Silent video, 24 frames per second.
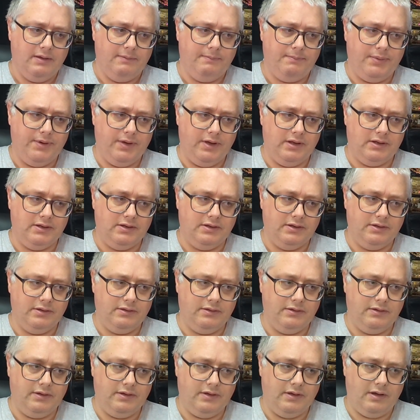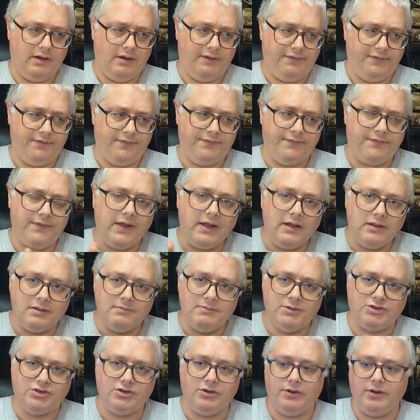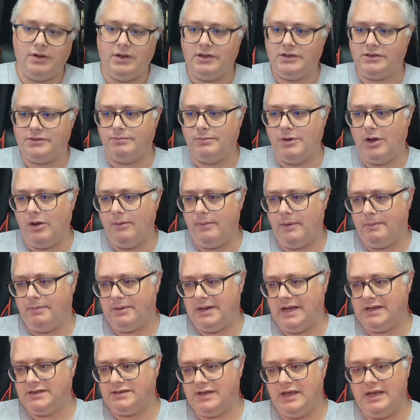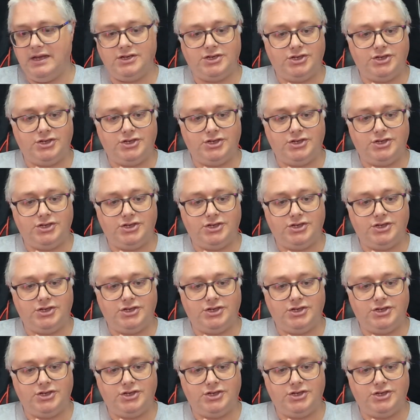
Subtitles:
but I think the majority of this might be plastic.